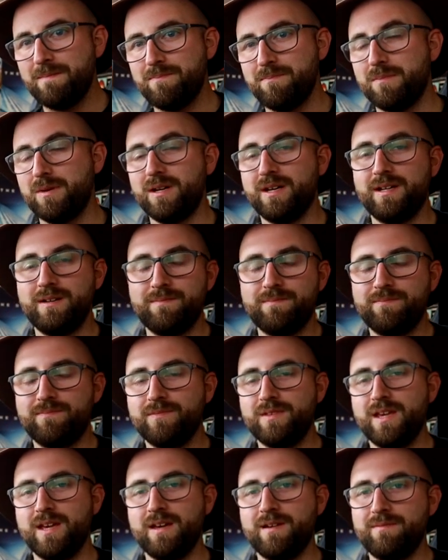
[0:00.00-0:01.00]
But
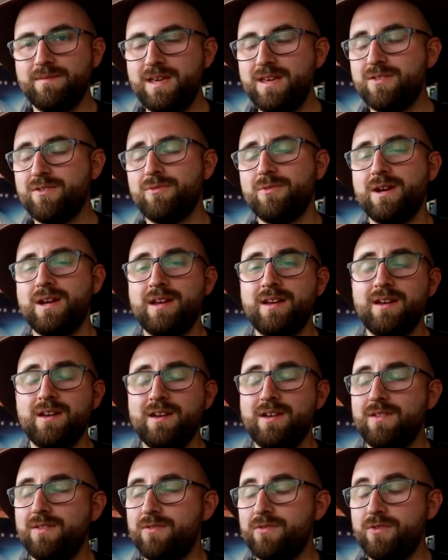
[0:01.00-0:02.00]
yeah, either way,
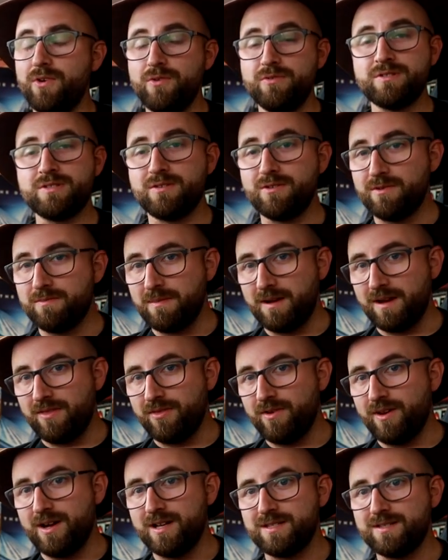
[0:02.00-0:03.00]
Those are my
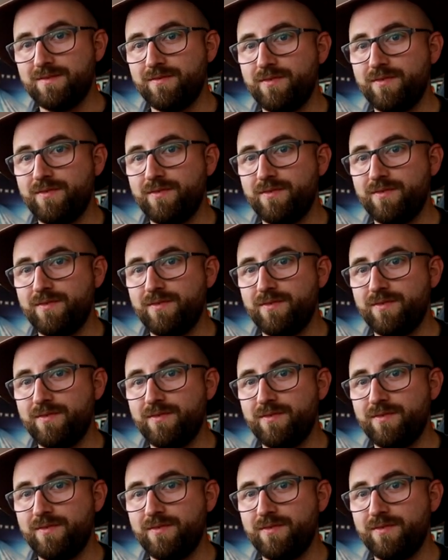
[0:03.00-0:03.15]
thoughts.